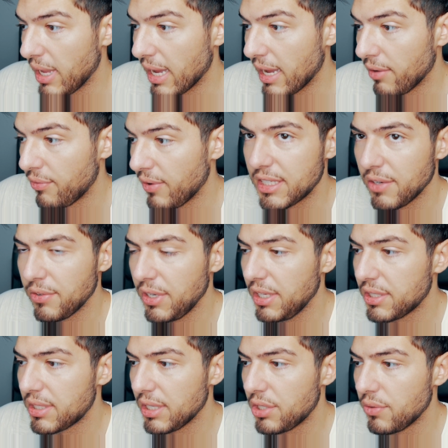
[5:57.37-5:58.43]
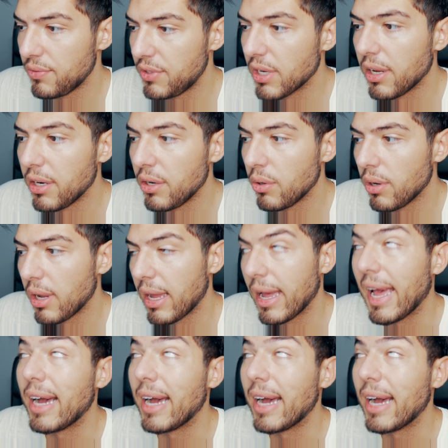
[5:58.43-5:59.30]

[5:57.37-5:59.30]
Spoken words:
we have activities that you've done